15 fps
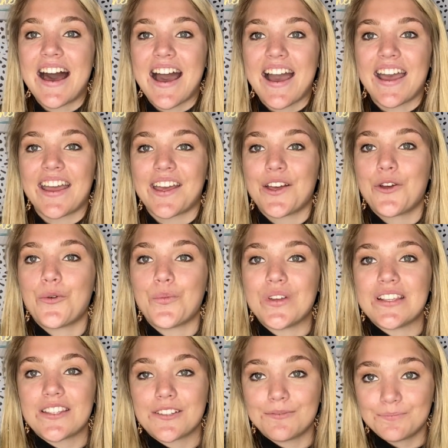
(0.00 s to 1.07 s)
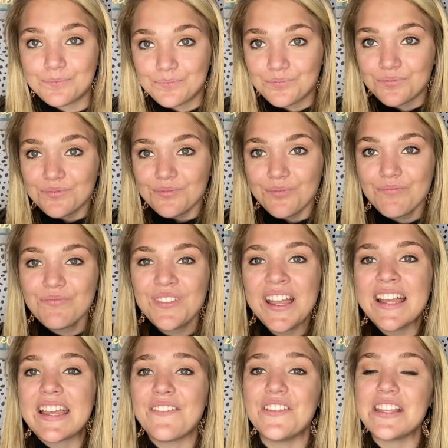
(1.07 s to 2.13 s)
I was
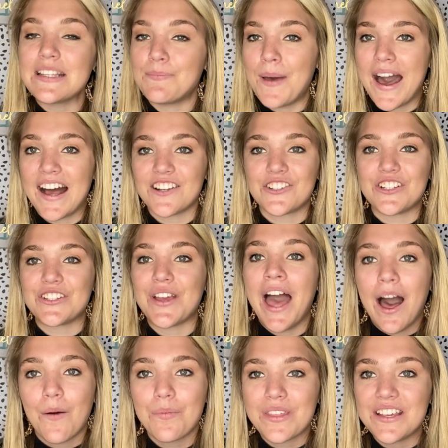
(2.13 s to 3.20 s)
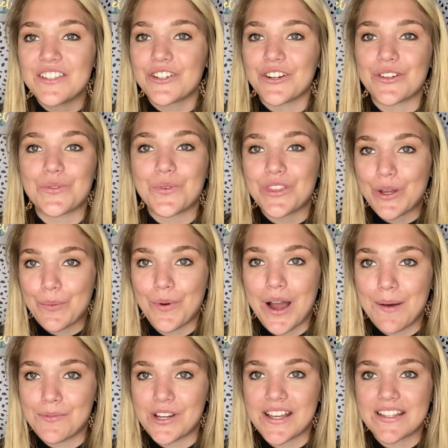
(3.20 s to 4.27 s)
given this passion to help these girls with their
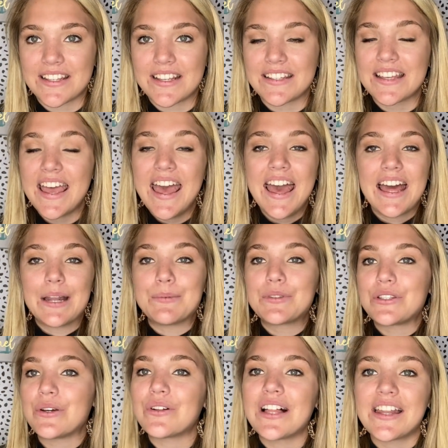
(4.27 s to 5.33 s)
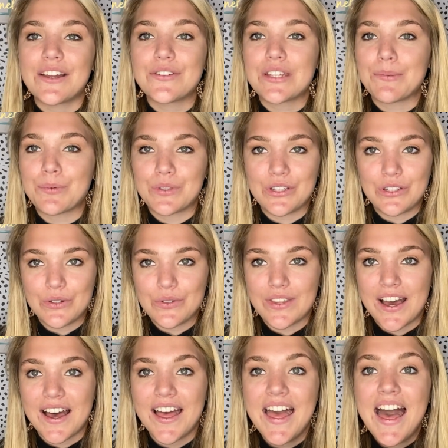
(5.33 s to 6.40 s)
prom dresses, and I'm so glad I was able to do
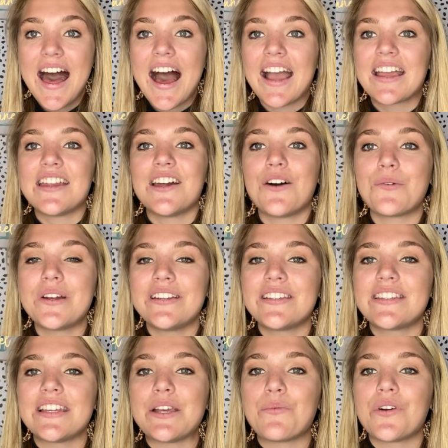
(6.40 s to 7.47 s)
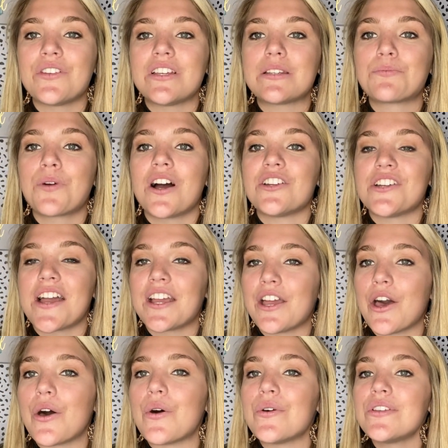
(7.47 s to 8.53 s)
that. I cannot wait to see where this project
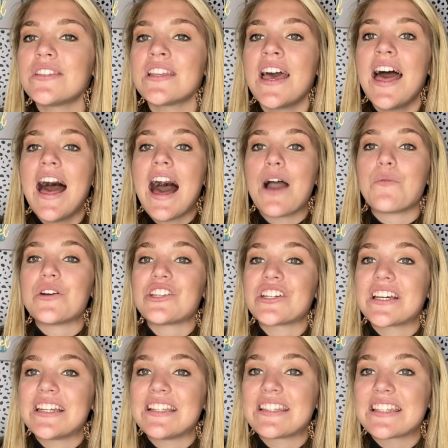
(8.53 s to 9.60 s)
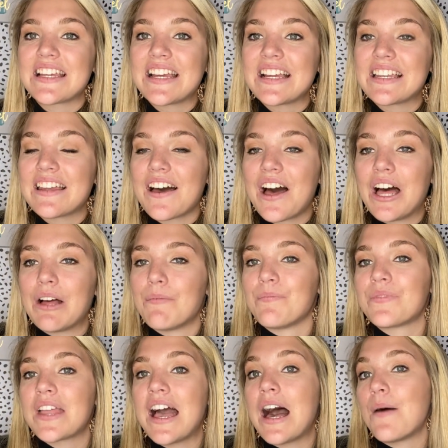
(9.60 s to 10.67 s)
goes. I wish I could have seen
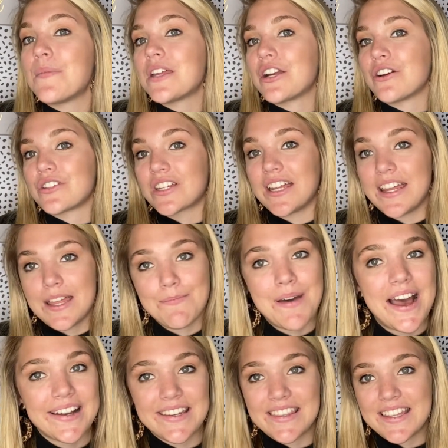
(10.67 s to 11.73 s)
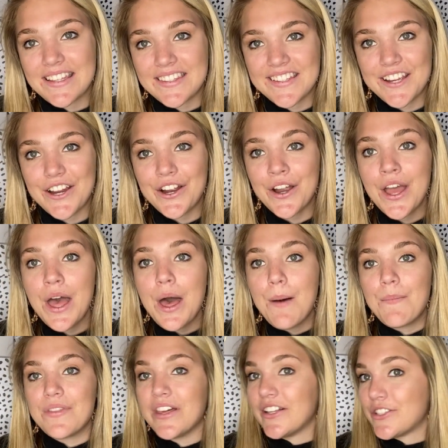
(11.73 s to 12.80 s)
how many girls it could have impacted this year,
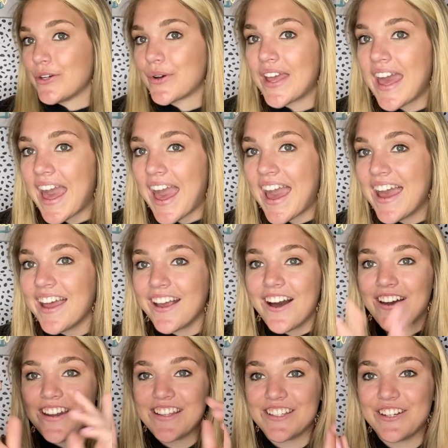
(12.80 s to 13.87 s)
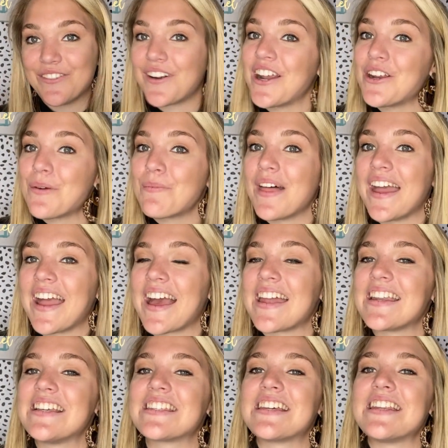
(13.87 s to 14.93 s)
but that's okay. God has a greater
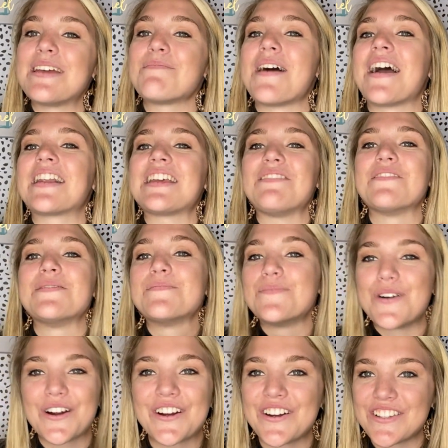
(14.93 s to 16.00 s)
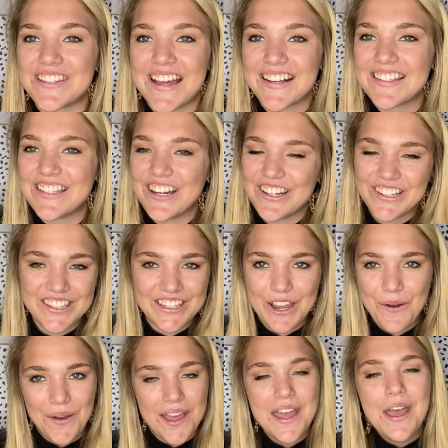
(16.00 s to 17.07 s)
plan. He's going to impact even more girls next year, just
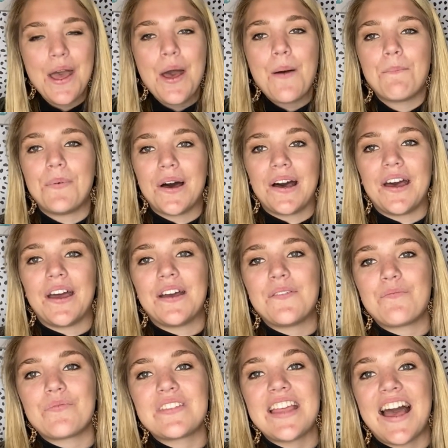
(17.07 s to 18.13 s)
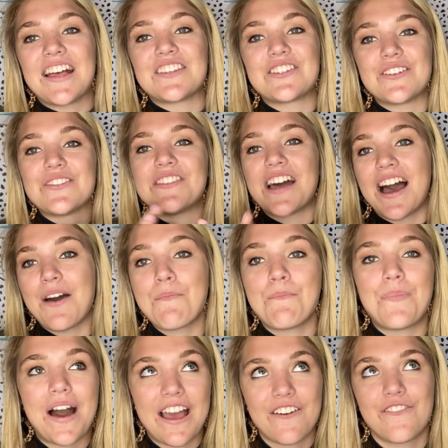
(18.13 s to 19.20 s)
know it. But yeah, so that
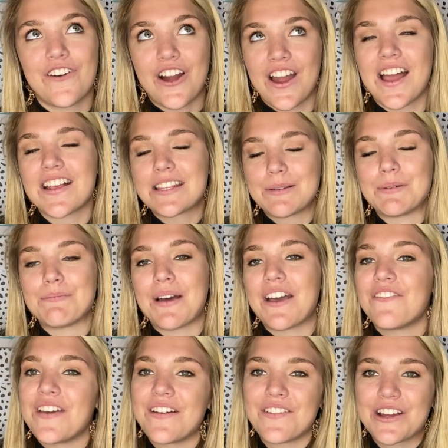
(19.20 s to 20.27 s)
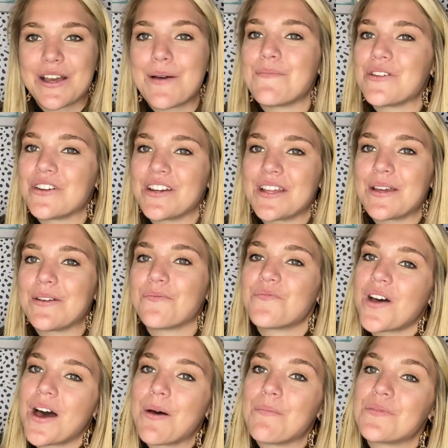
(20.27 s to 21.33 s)
by far has to be my favorite community
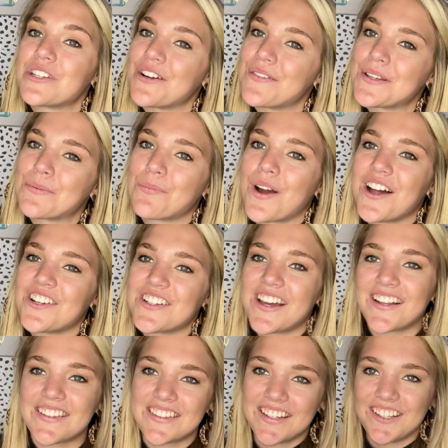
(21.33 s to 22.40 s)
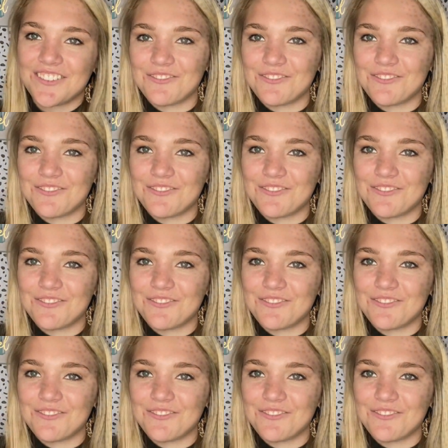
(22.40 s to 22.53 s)
service project.